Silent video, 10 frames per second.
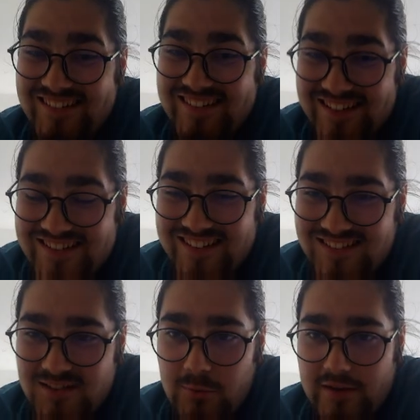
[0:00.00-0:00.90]
d6
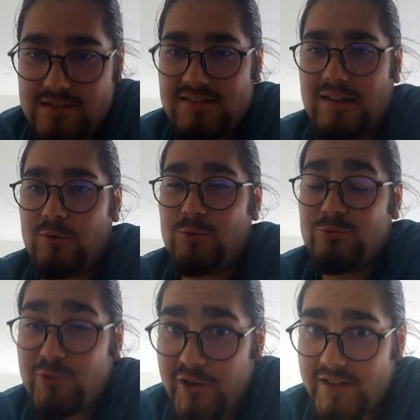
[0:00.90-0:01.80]
square is now
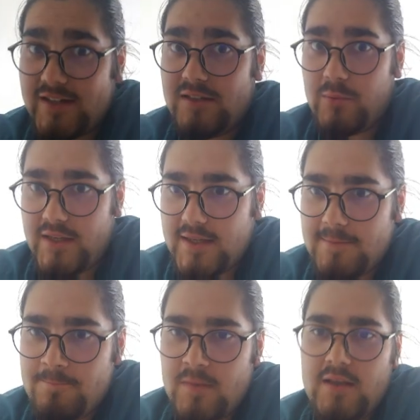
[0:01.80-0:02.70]
chronically weak.
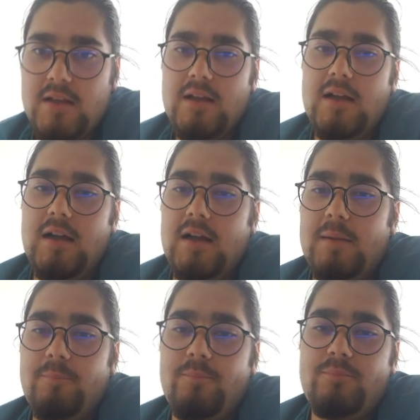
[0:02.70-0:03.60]

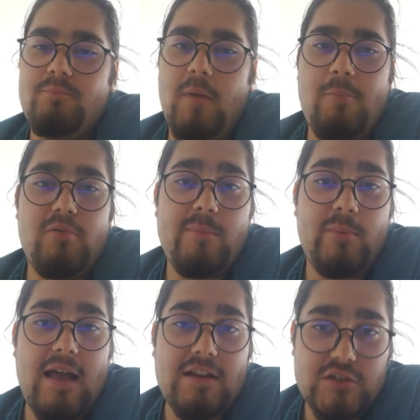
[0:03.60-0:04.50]
My prep
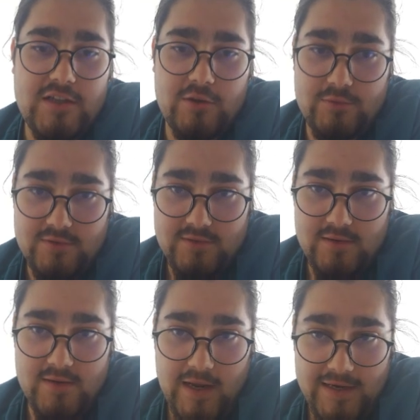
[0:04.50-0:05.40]
actually goes
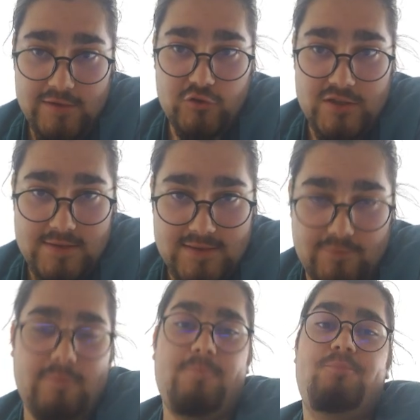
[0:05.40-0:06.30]
knight
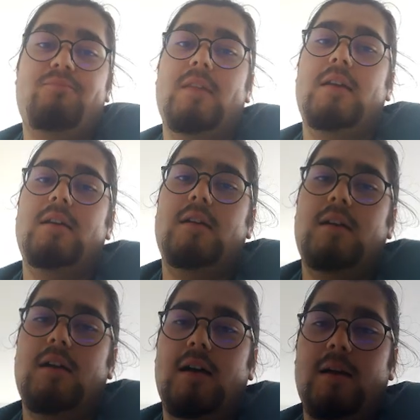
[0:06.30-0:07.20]
g7.
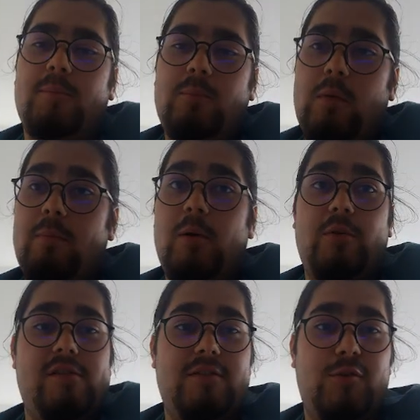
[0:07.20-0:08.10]

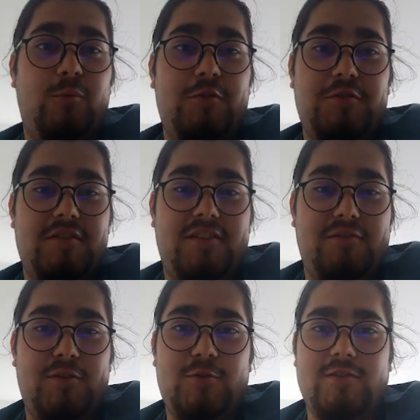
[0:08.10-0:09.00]
Opponents, if you're watching this in the
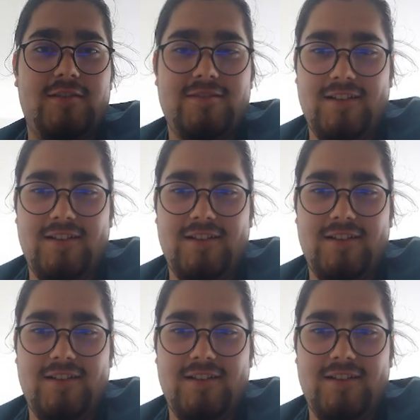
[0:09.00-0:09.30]
future,